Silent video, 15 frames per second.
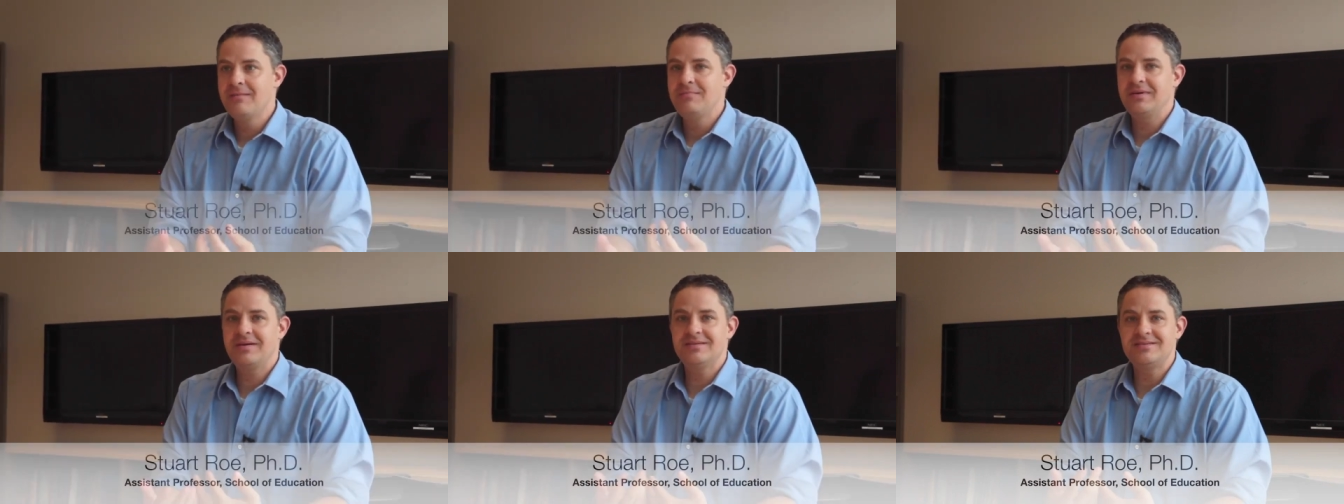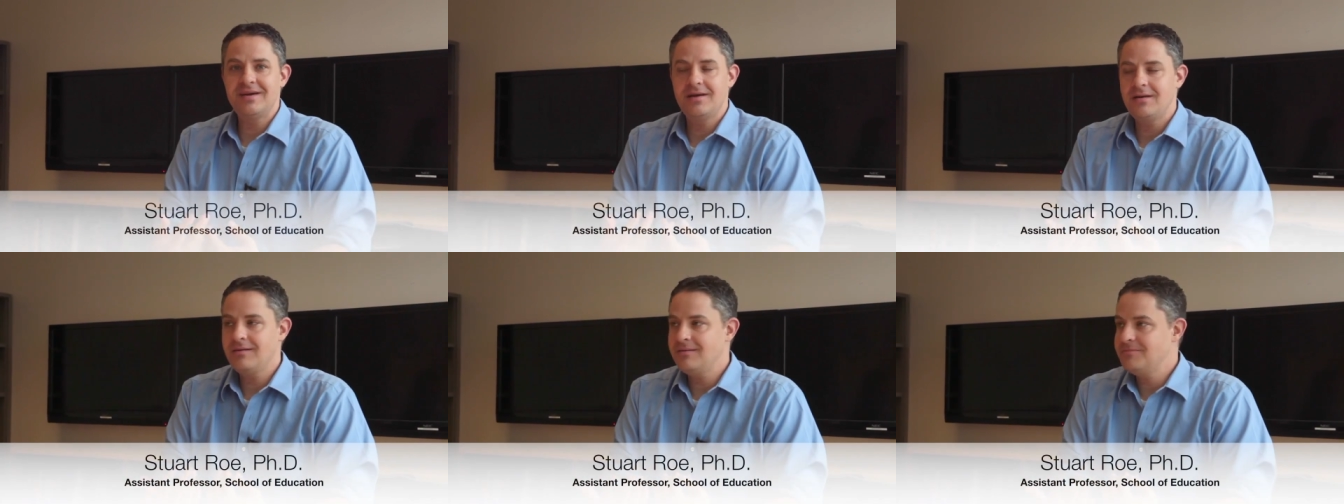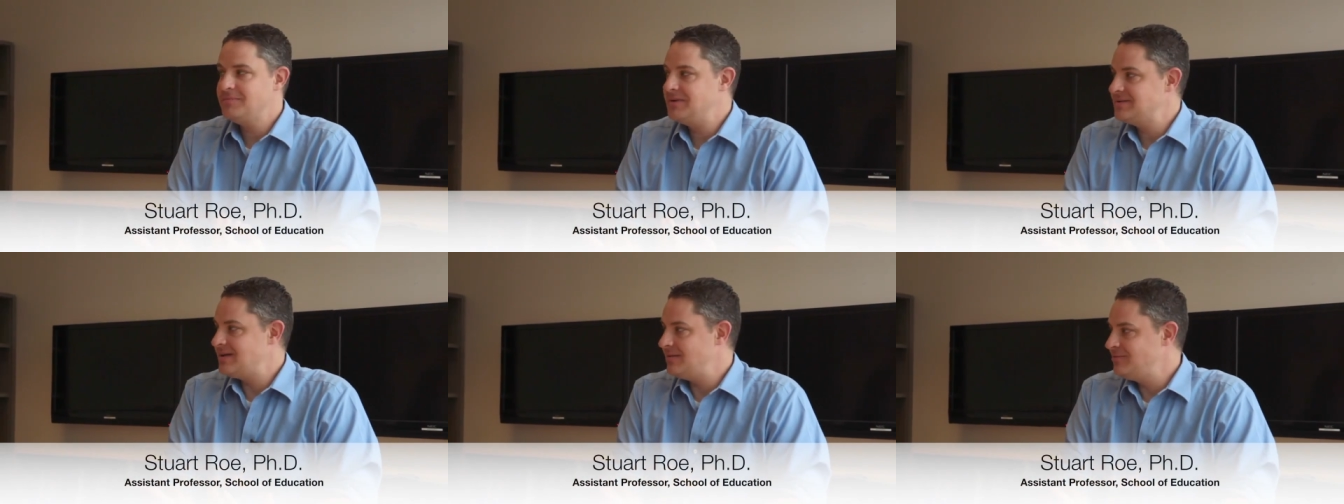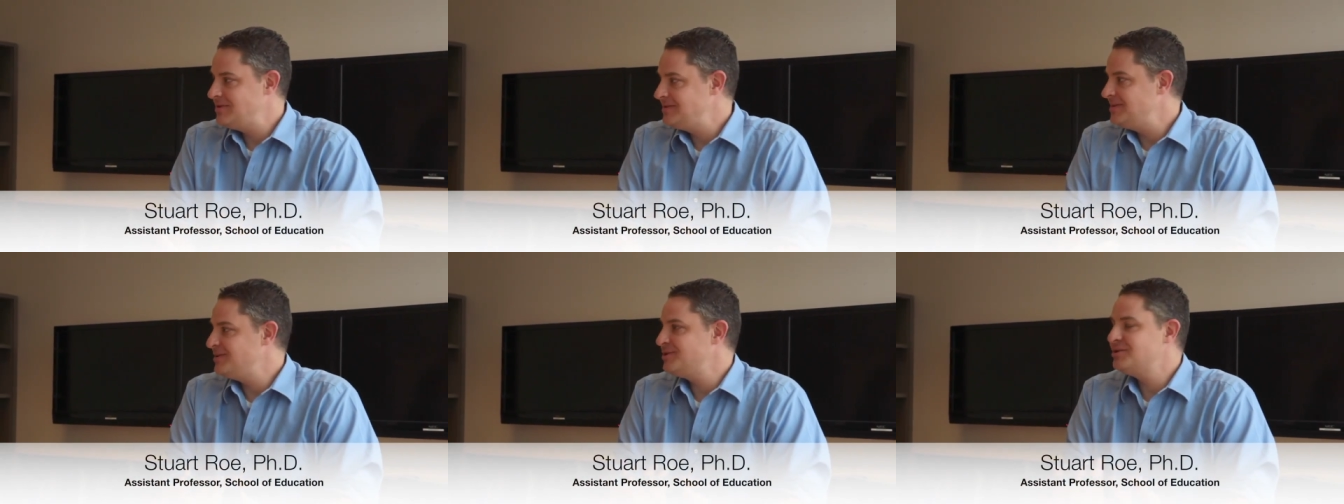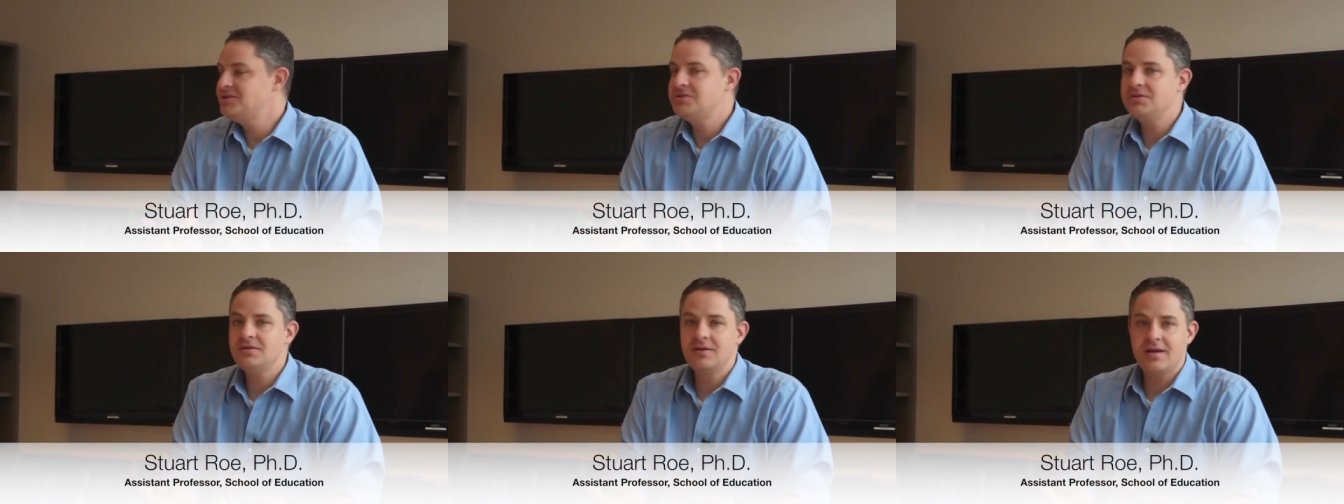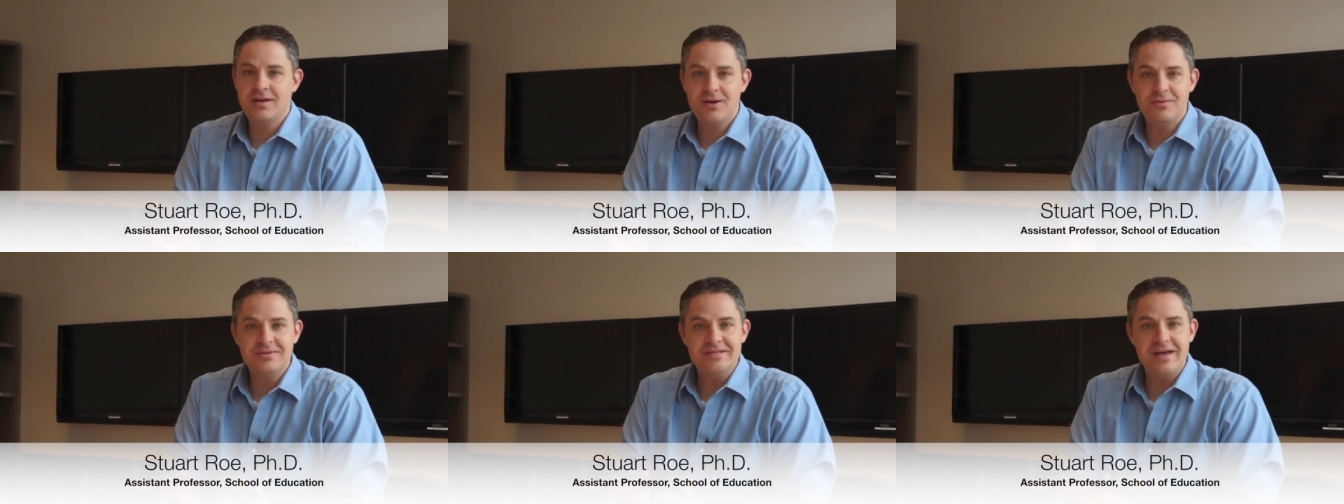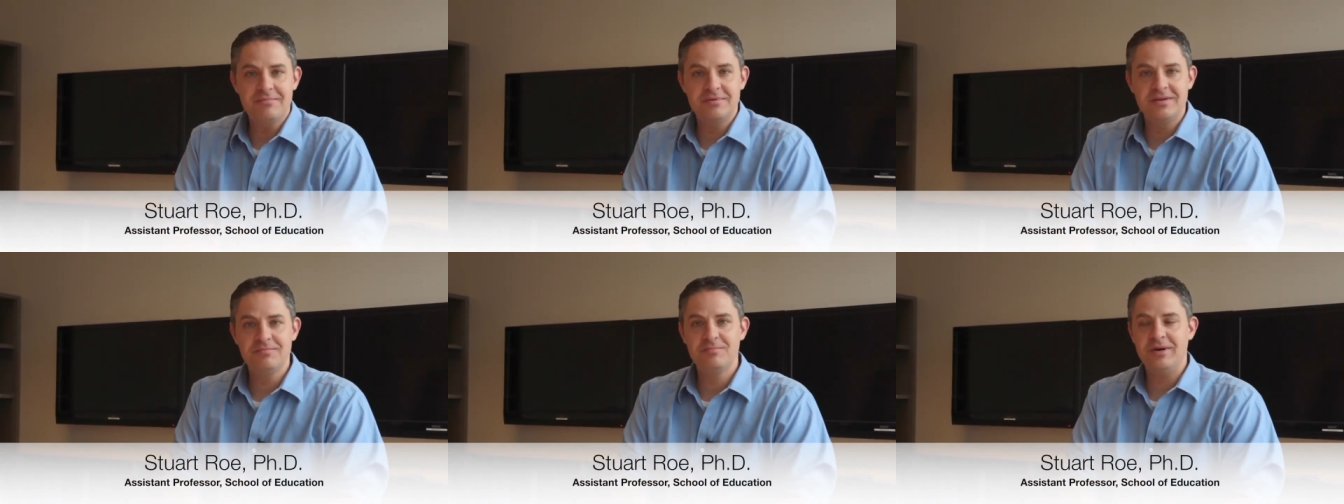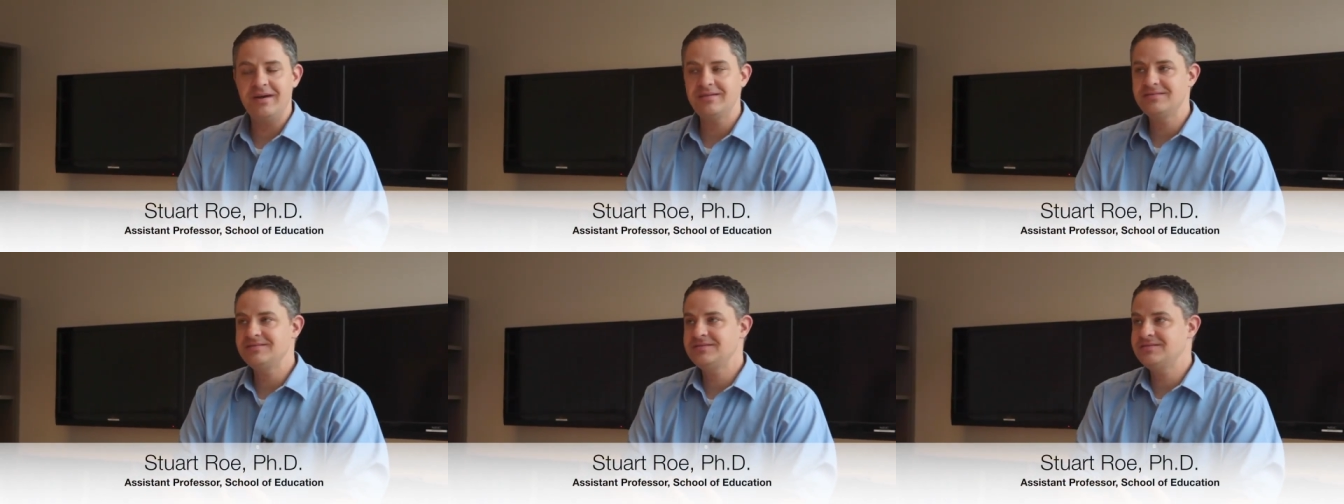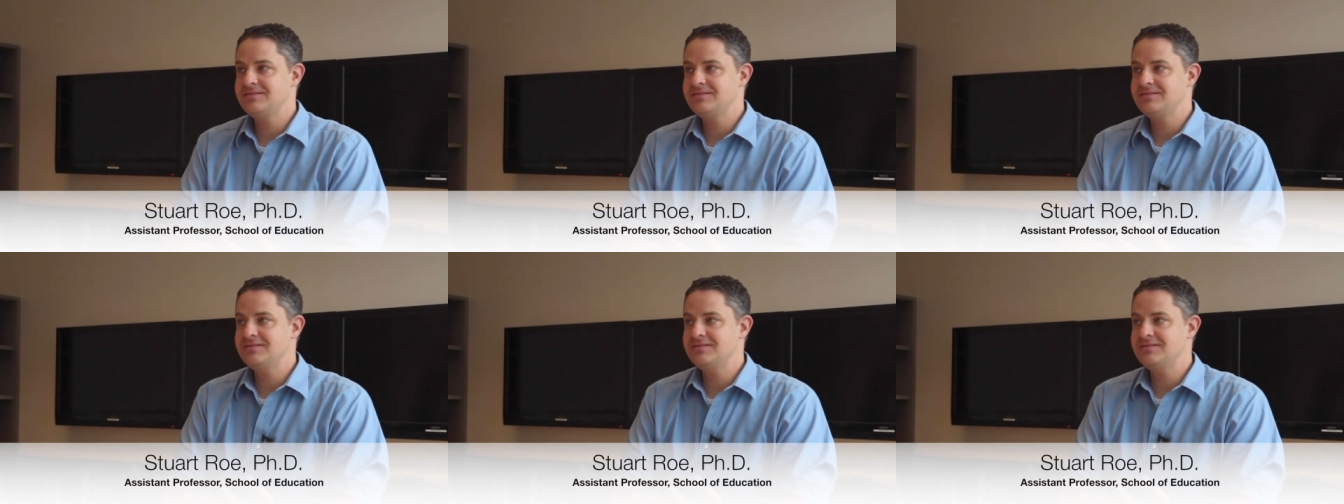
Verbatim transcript: Because I because I read the literature and I know what's happening, but